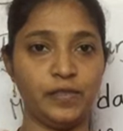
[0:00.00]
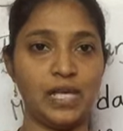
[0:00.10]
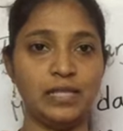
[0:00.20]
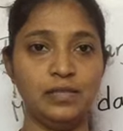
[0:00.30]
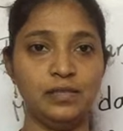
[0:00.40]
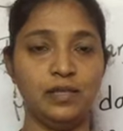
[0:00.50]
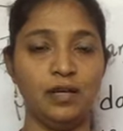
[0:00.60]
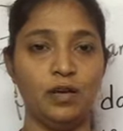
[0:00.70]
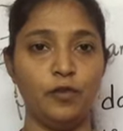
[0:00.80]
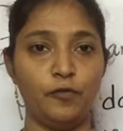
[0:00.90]
cells,
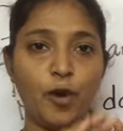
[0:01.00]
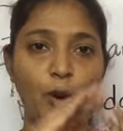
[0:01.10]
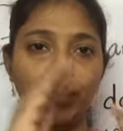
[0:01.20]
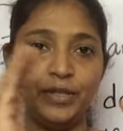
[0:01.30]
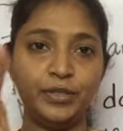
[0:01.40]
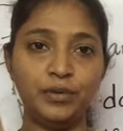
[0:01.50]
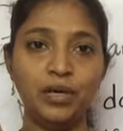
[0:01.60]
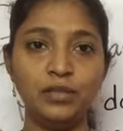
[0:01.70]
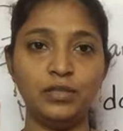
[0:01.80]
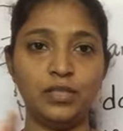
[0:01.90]
form into
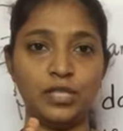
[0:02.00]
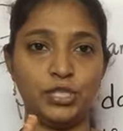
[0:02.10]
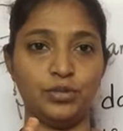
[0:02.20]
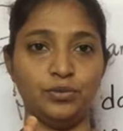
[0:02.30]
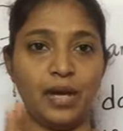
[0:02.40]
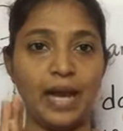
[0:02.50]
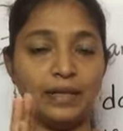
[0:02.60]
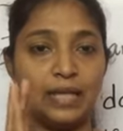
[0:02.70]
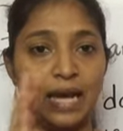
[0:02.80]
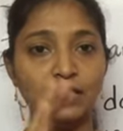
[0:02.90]
a tissue,
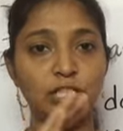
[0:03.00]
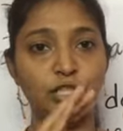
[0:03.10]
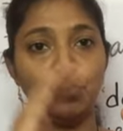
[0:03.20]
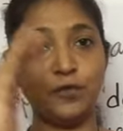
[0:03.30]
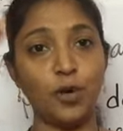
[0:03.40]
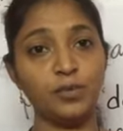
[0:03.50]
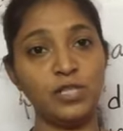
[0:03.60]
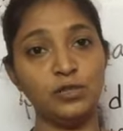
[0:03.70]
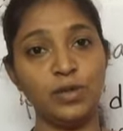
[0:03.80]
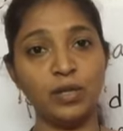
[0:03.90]
and that tissue forms
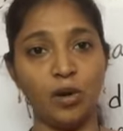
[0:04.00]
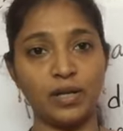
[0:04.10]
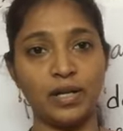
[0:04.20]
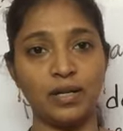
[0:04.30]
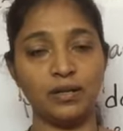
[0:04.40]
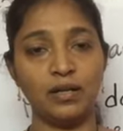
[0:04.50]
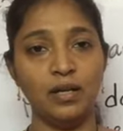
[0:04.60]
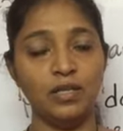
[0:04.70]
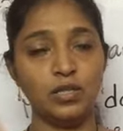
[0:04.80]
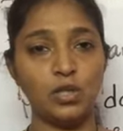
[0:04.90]
into an organ.
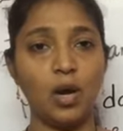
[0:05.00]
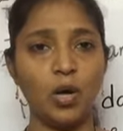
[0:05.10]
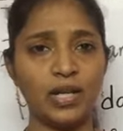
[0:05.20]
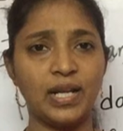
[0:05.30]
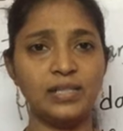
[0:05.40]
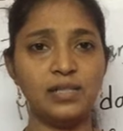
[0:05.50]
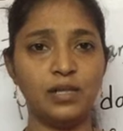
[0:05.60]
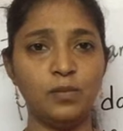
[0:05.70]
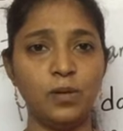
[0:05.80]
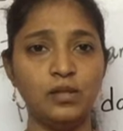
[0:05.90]
So organs
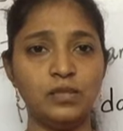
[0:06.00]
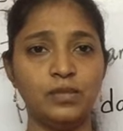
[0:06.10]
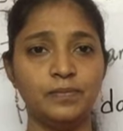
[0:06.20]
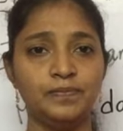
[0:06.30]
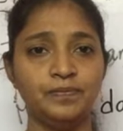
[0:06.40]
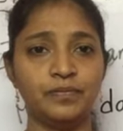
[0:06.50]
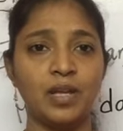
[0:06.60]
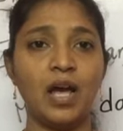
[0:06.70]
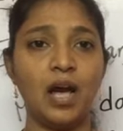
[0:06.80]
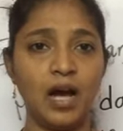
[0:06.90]
are what?
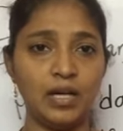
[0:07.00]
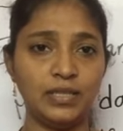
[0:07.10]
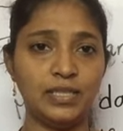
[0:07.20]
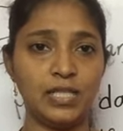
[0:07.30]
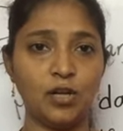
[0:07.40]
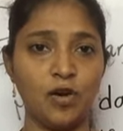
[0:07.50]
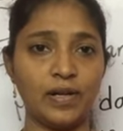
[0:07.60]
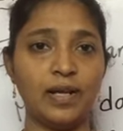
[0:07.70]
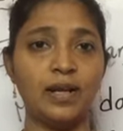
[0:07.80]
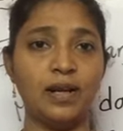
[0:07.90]
Heart is an
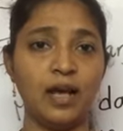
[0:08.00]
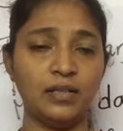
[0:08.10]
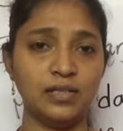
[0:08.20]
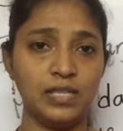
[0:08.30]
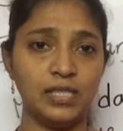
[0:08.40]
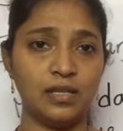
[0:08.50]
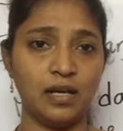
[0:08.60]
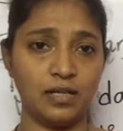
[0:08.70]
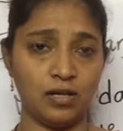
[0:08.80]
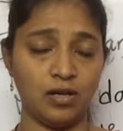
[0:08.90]
organ,
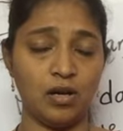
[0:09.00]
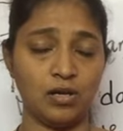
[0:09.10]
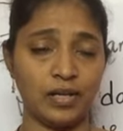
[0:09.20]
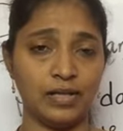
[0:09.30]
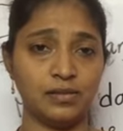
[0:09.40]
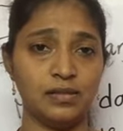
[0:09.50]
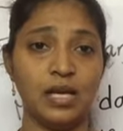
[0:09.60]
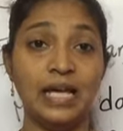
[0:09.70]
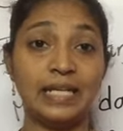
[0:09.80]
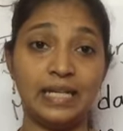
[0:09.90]
are organs,
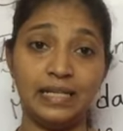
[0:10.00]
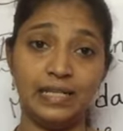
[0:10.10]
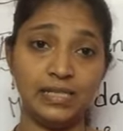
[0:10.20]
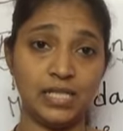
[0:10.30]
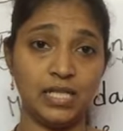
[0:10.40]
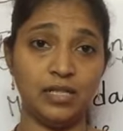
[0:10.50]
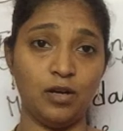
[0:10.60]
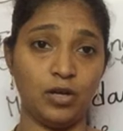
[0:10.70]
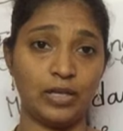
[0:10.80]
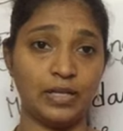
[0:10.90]
kidneys are
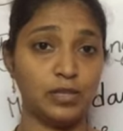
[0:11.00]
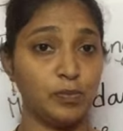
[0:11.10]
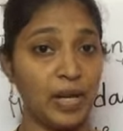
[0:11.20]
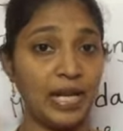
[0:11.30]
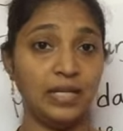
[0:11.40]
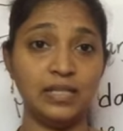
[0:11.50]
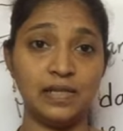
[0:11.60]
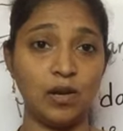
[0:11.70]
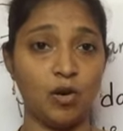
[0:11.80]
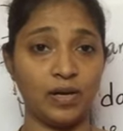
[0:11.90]
organs, brain is
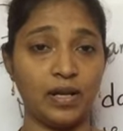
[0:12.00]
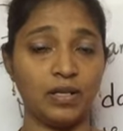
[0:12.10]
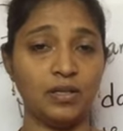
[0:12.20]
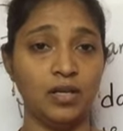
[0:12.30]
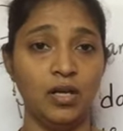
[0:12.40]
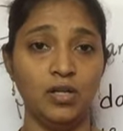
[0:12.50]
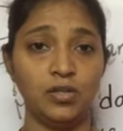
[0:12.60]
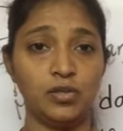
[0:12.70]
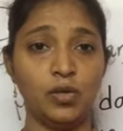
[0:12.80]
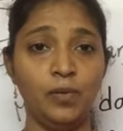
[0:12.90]
an organ.
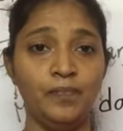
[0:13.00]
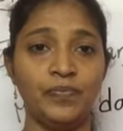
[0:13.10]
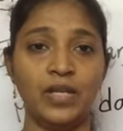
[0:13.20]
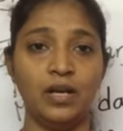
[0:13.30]
So